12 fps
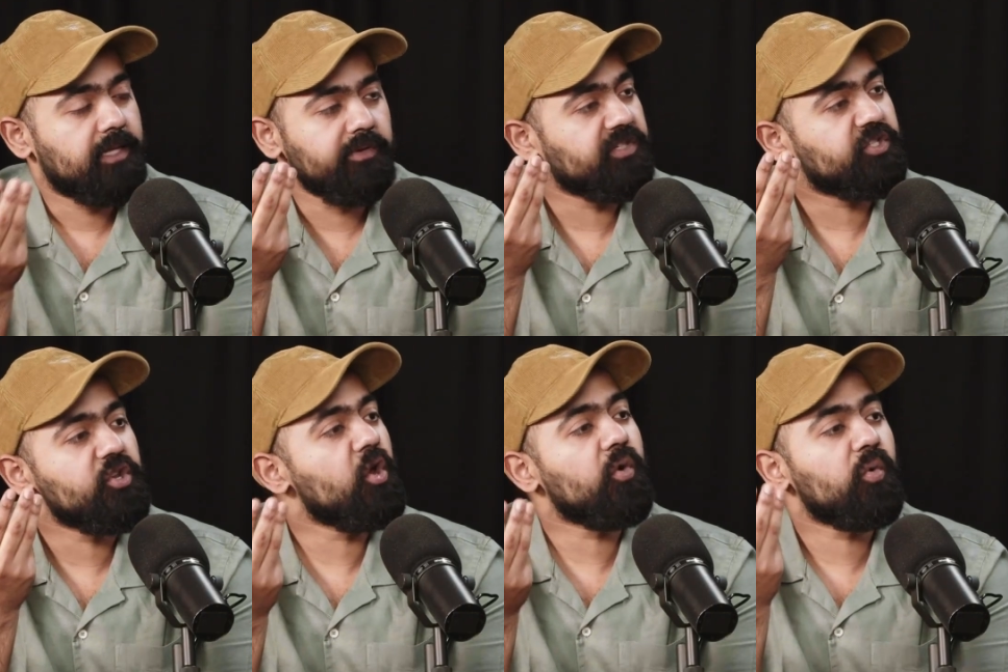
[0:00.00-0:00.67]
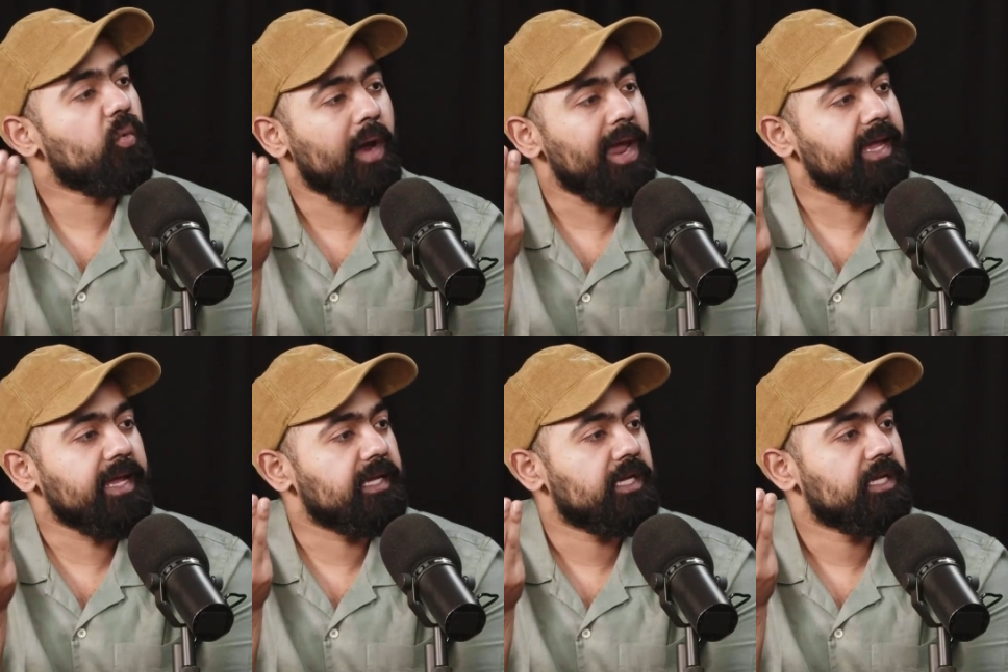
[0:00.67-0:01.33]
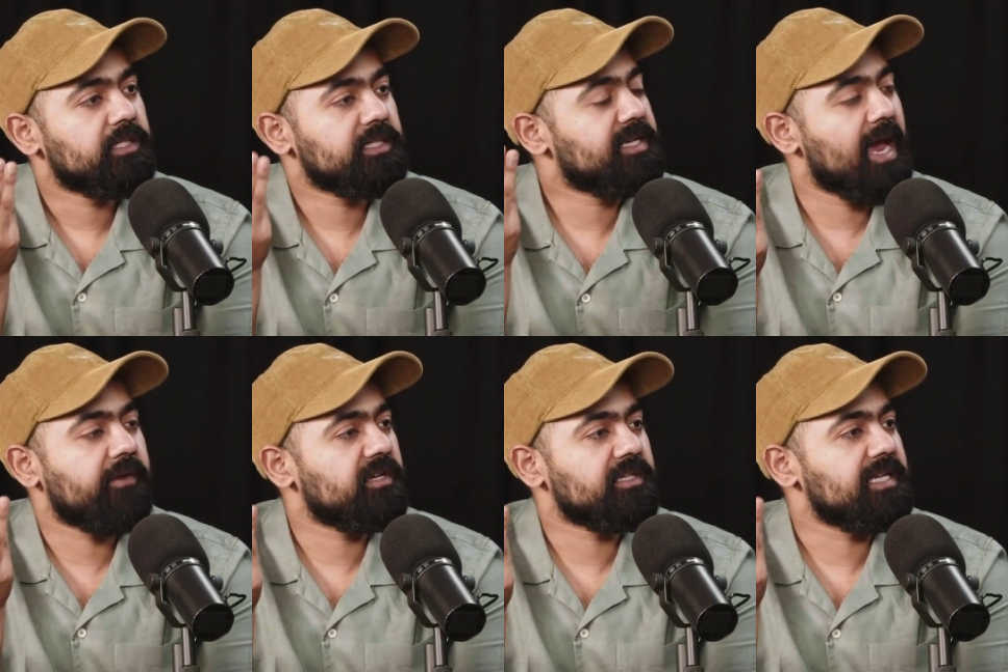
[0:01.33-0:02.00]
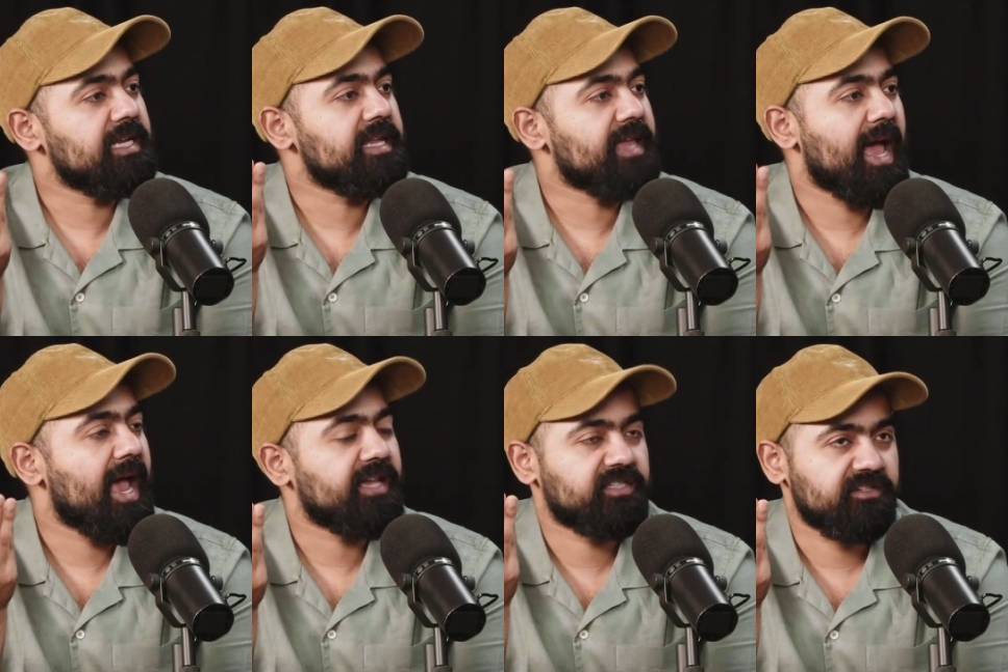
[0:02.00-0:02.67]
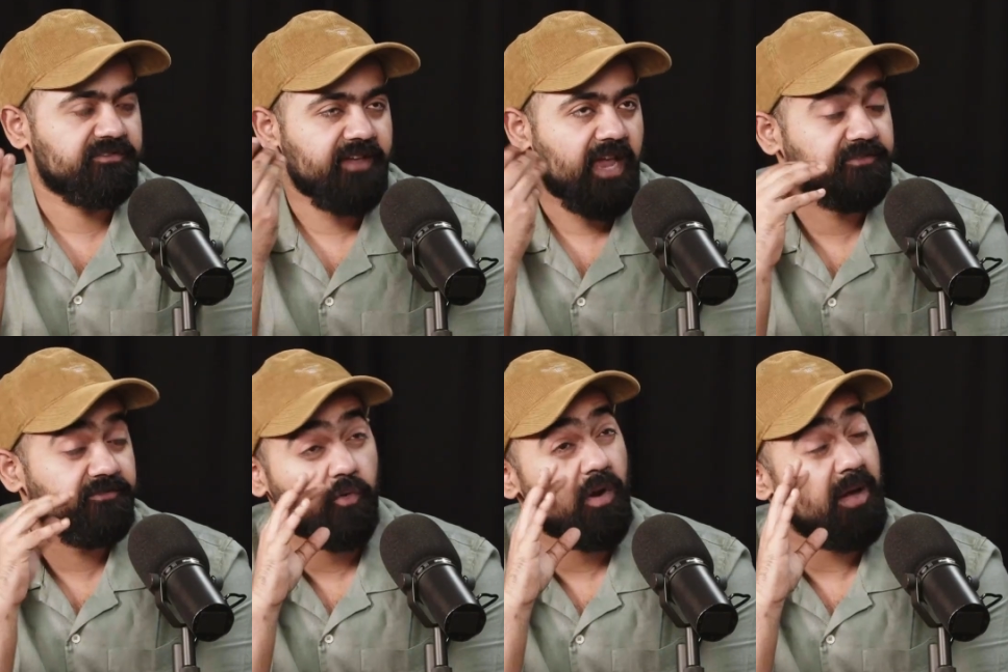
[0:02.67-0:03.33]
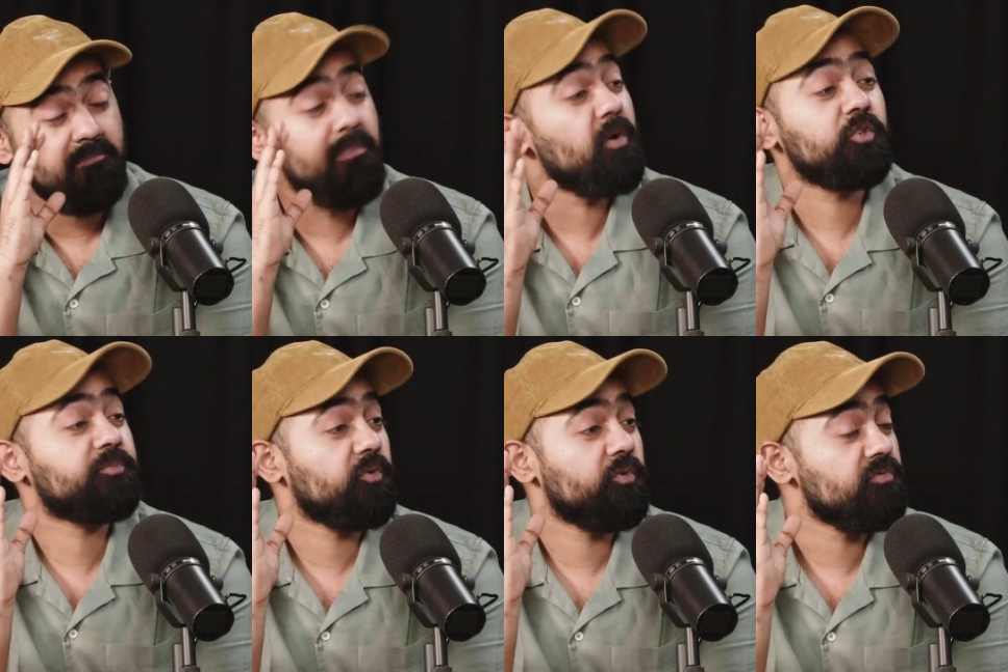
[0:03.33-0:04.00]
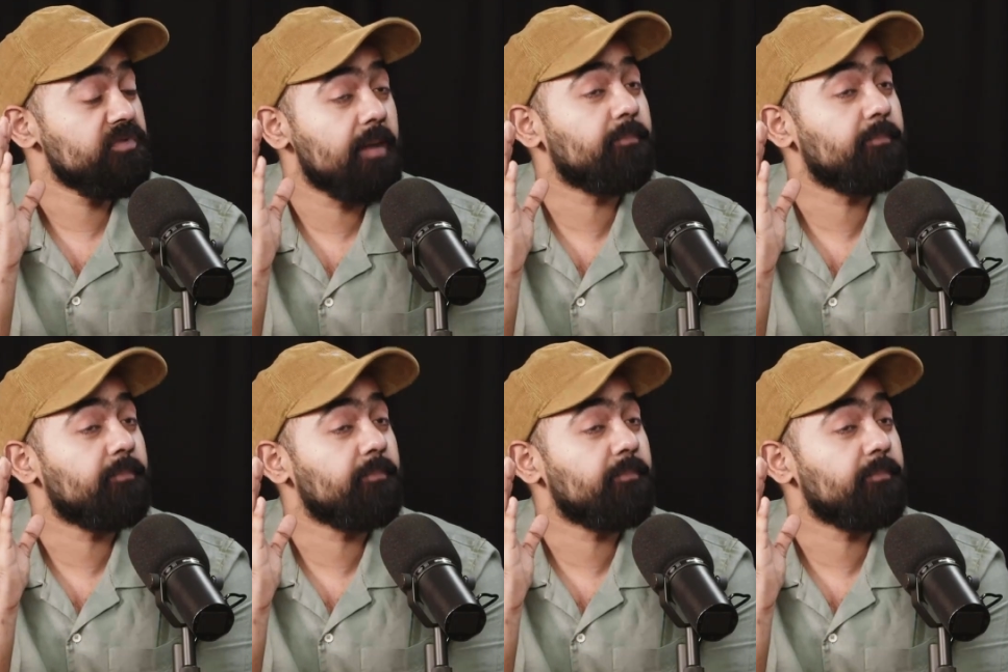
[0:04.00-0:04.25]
there is no way to guarantee that has an effect for a multiple